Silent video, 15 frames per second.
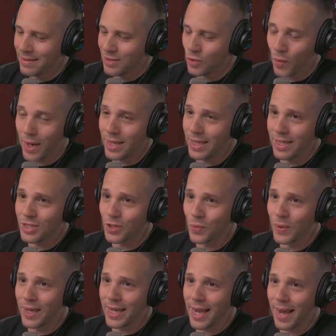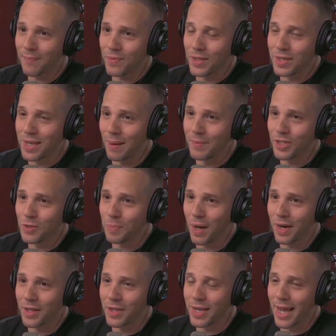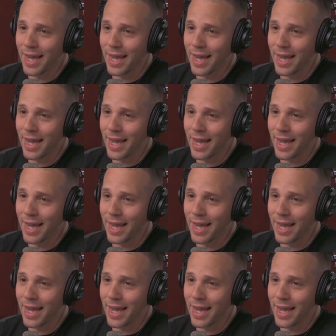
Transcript: Do I need to recap the dumbest spot of the